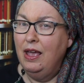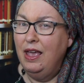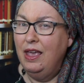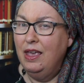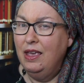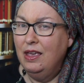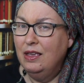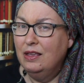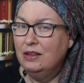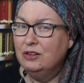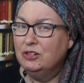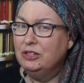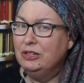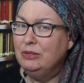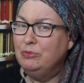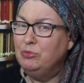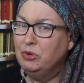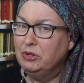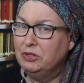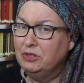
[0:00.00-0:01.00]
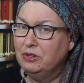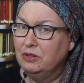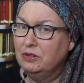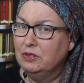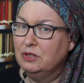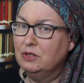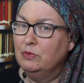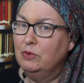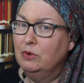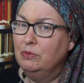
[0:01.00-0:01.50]
and she
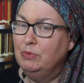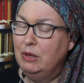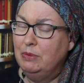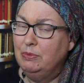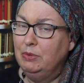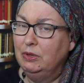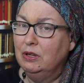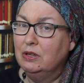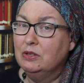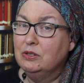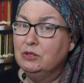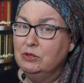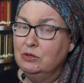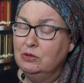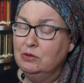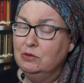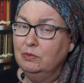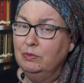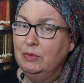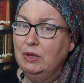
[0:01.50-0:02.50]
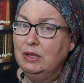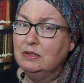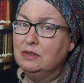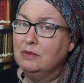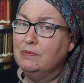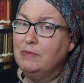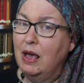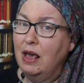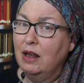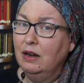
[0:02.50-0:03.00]
bristles when people assume it's a
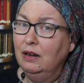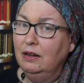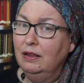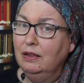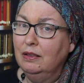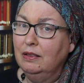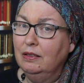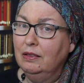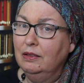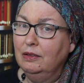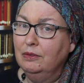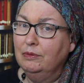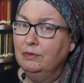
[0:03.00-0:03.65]
monolith.